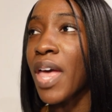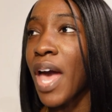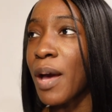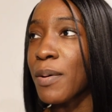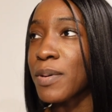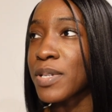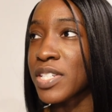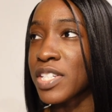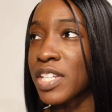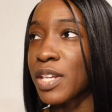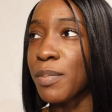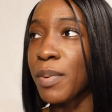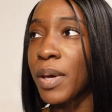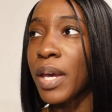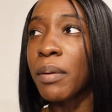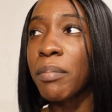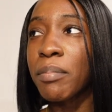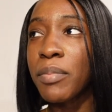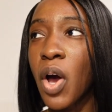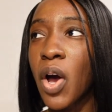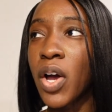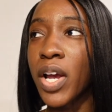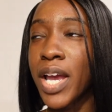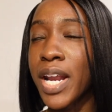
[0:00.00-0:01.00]
I was
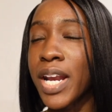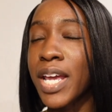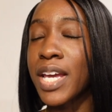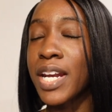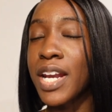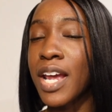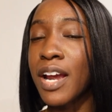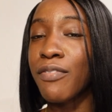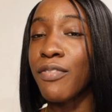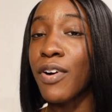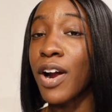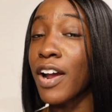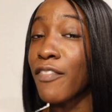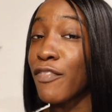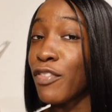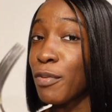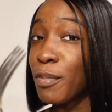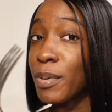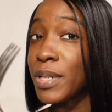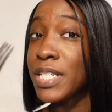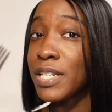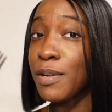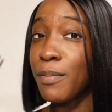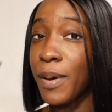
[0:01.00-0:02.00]
sleeping on getting an air fryer. If you've
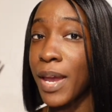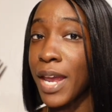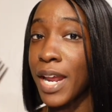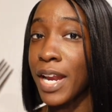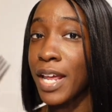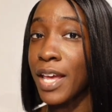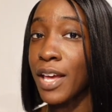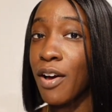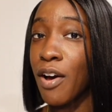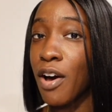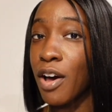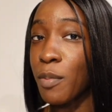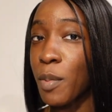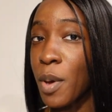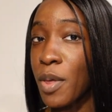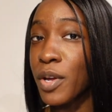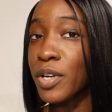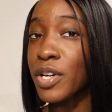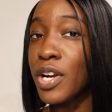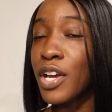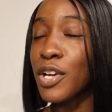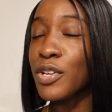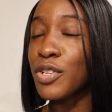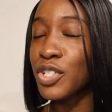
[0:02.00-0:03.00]
been debating on whether
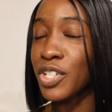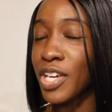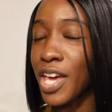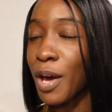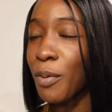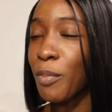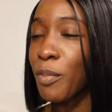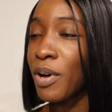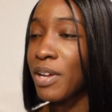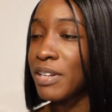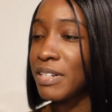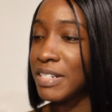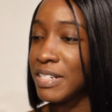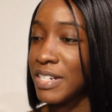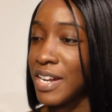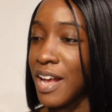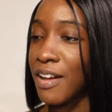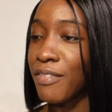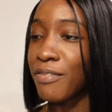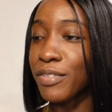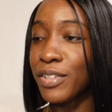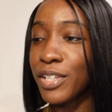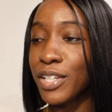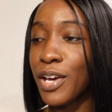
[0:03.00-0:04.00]
or not you should get one,
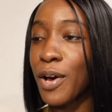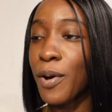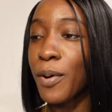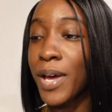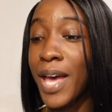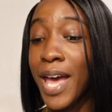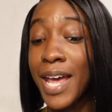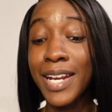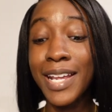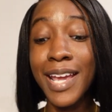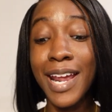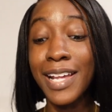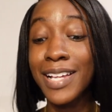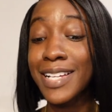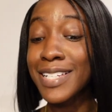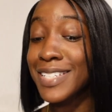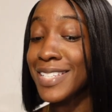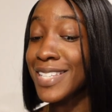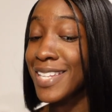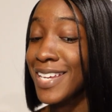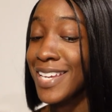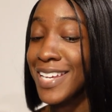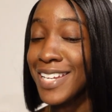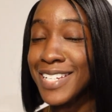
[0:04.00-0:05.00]
definitely go ahead and get it because
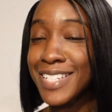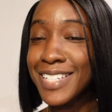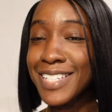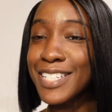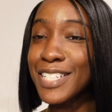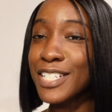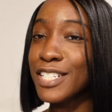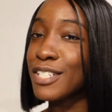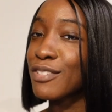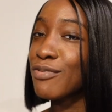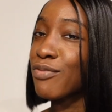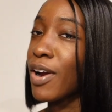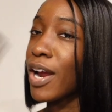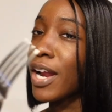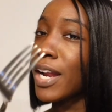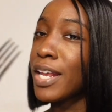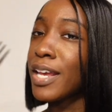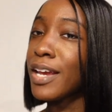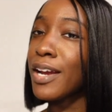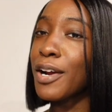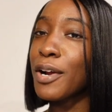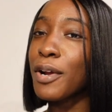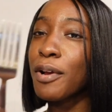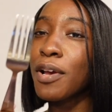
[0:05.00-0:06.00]
this right
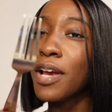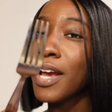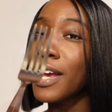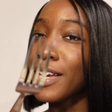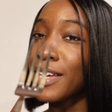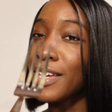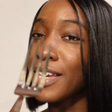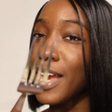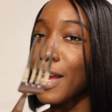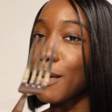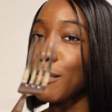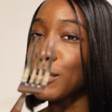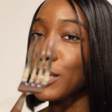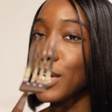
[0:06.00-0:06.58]
here, game